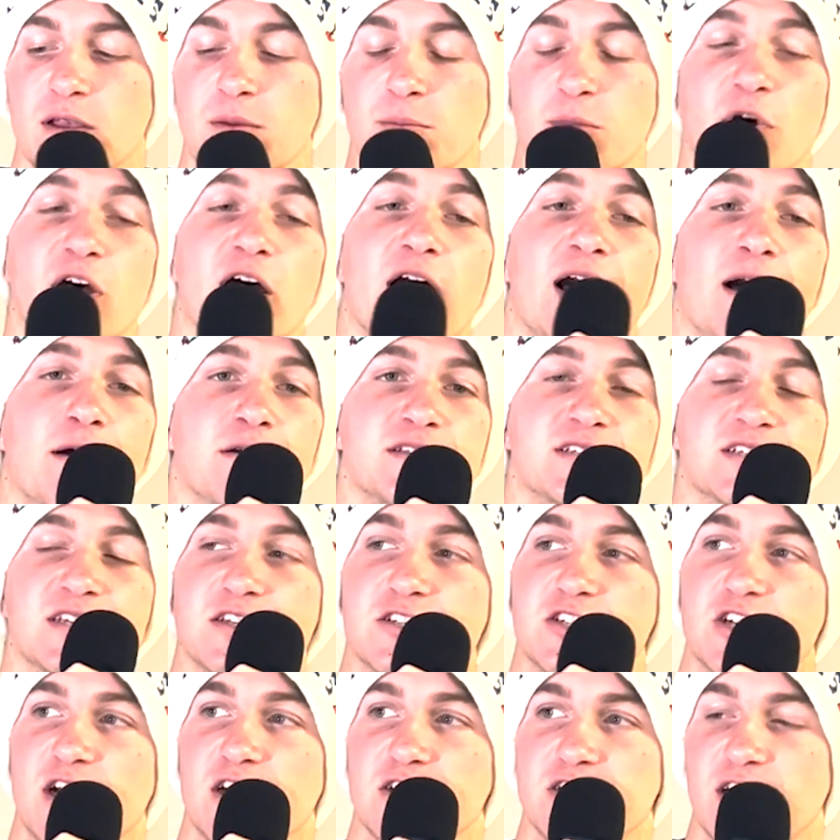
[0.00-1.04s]
But I would sit
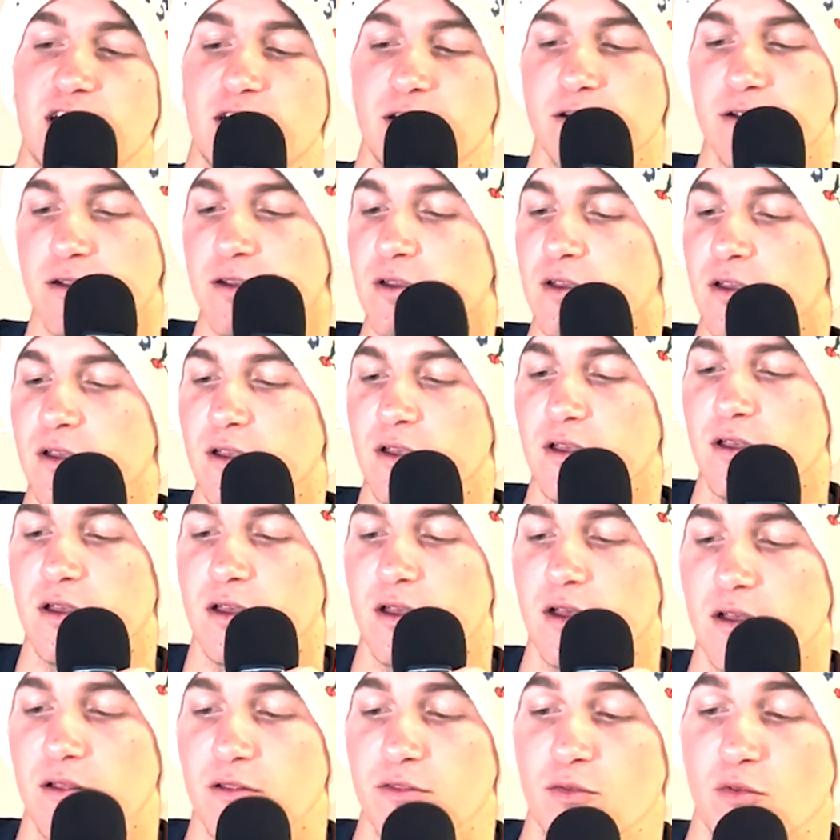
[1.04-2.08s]
Josh Allen.
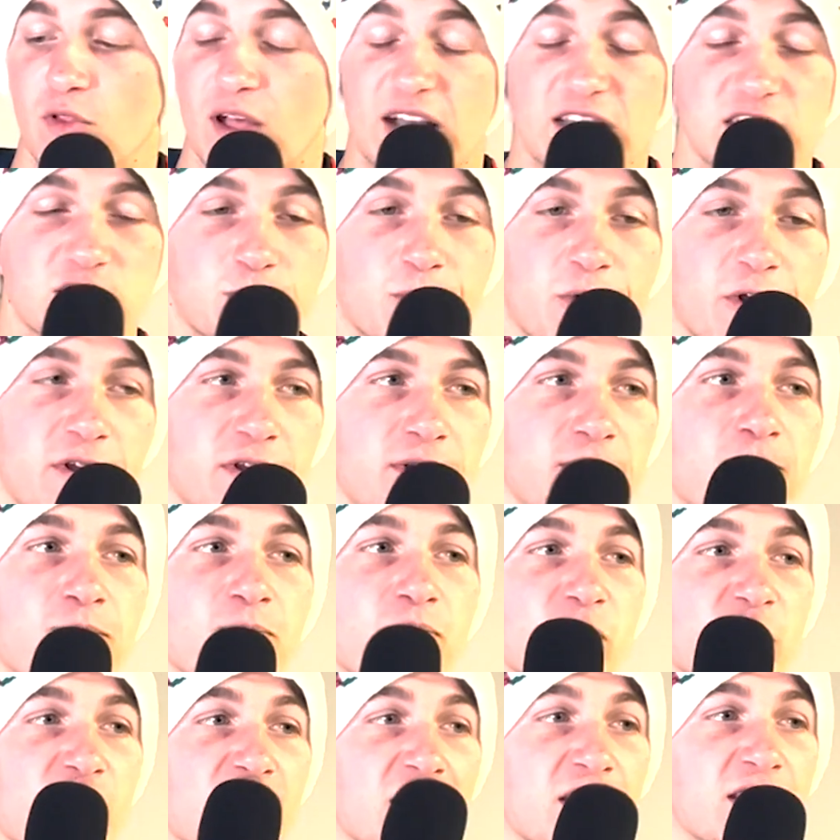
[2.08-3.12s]
Last one,
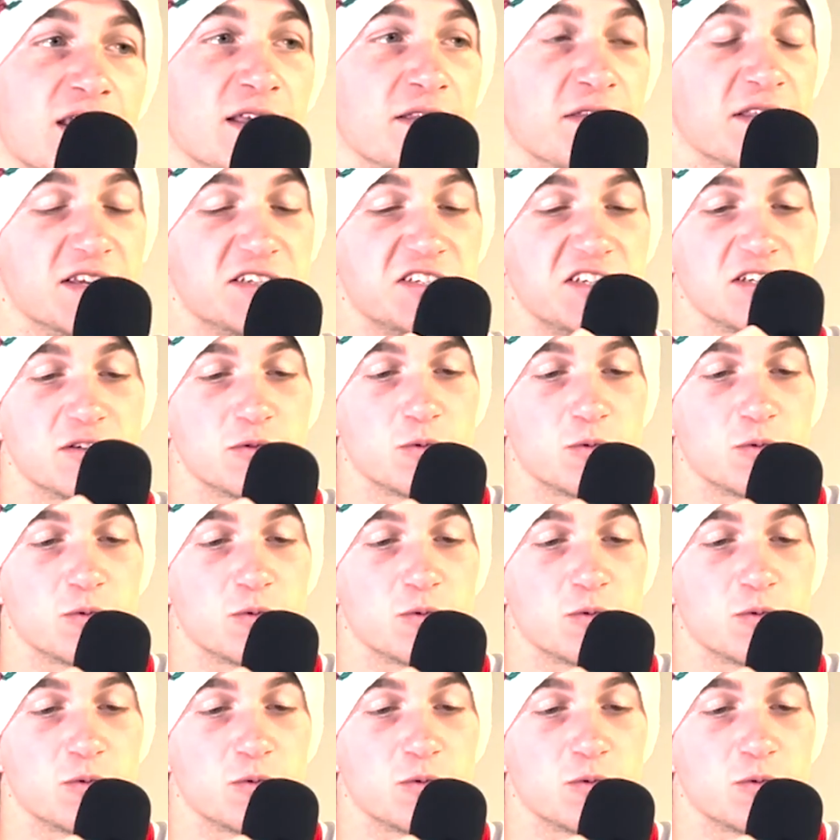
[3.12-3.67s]
and this is